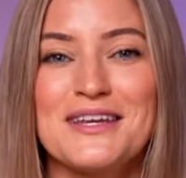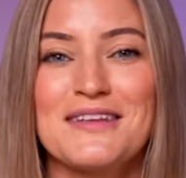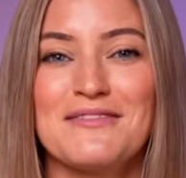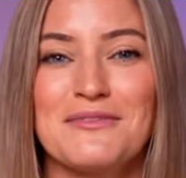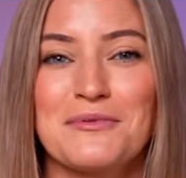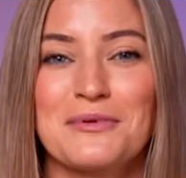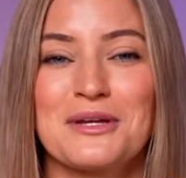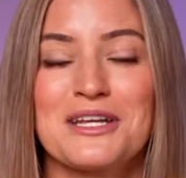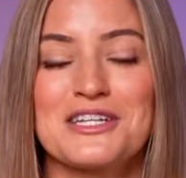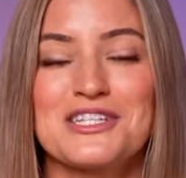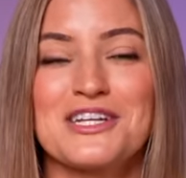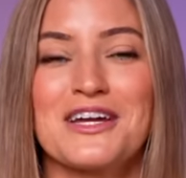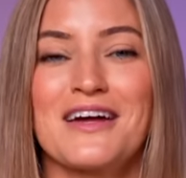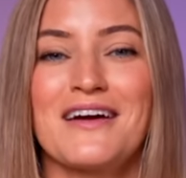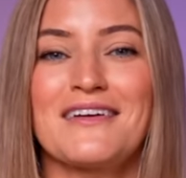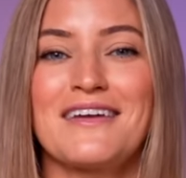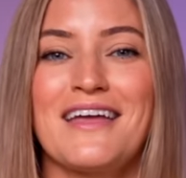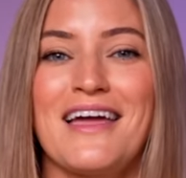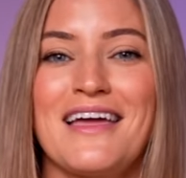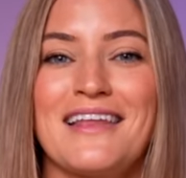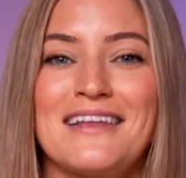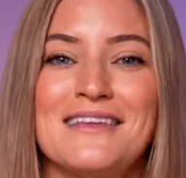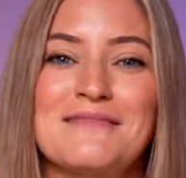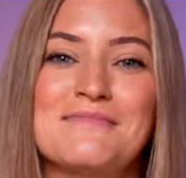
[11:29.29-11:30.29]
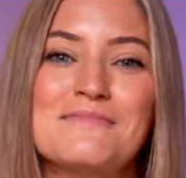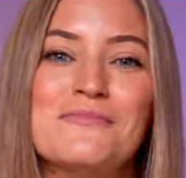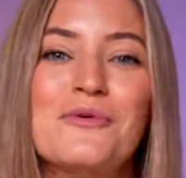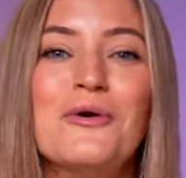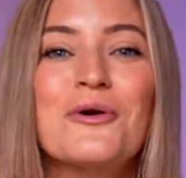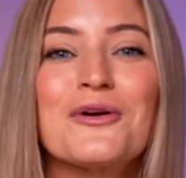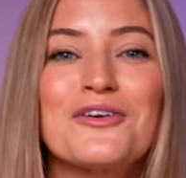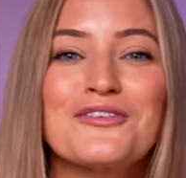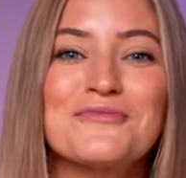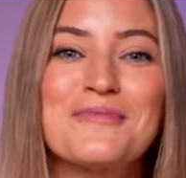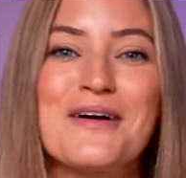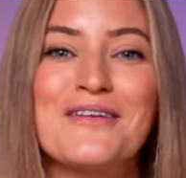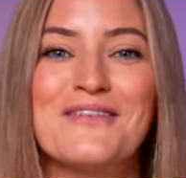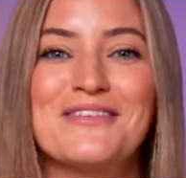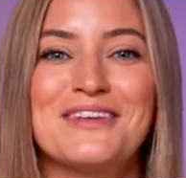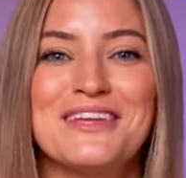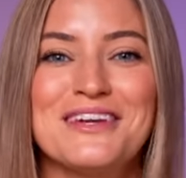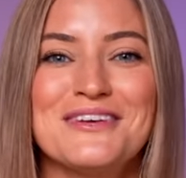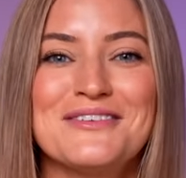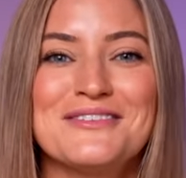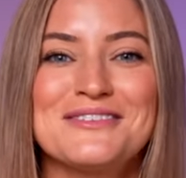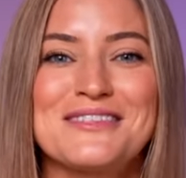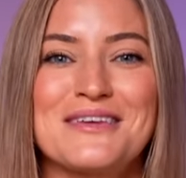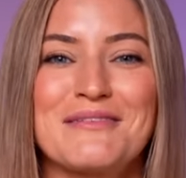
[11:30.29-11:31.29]
And if you want to check out any more of my
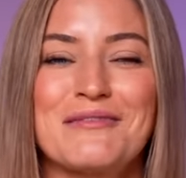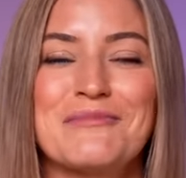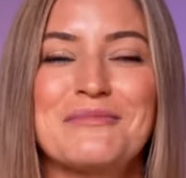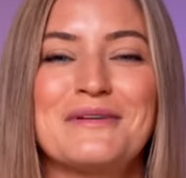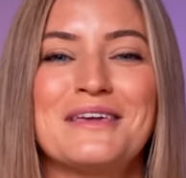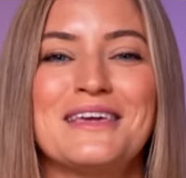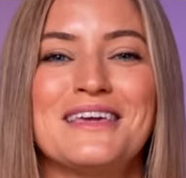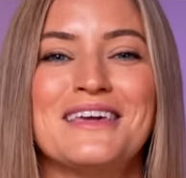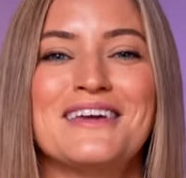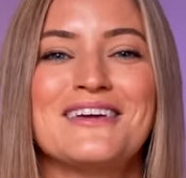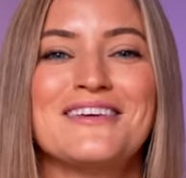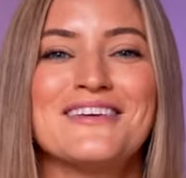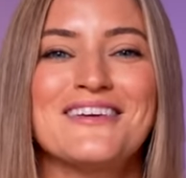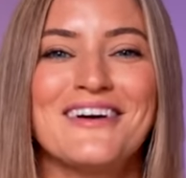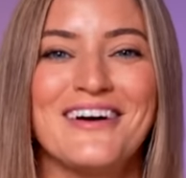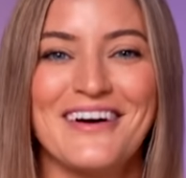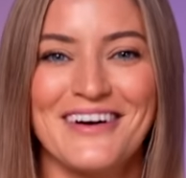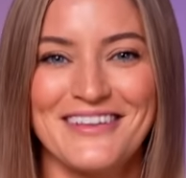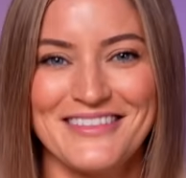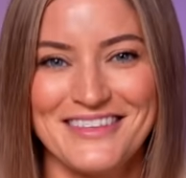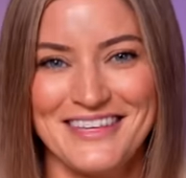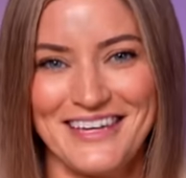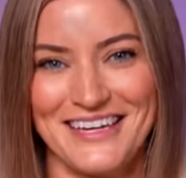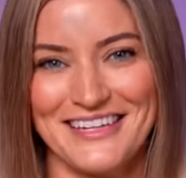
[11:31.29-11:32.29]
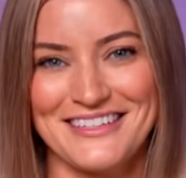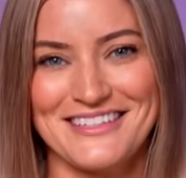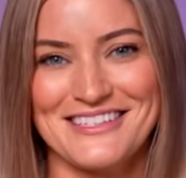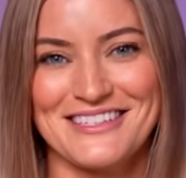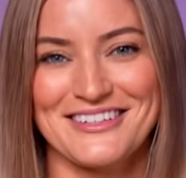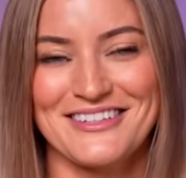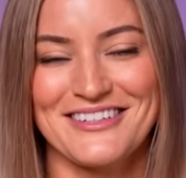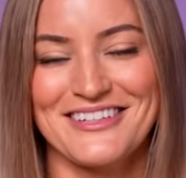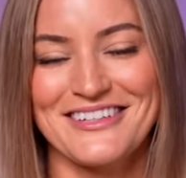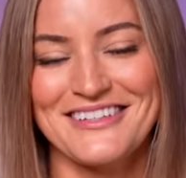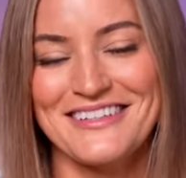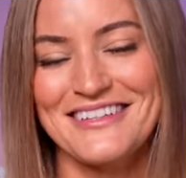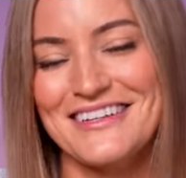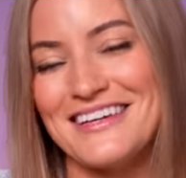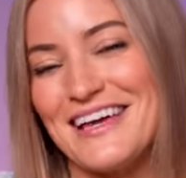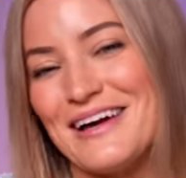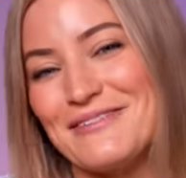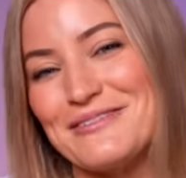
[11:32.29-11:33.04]
videos, they will be here on the end screen.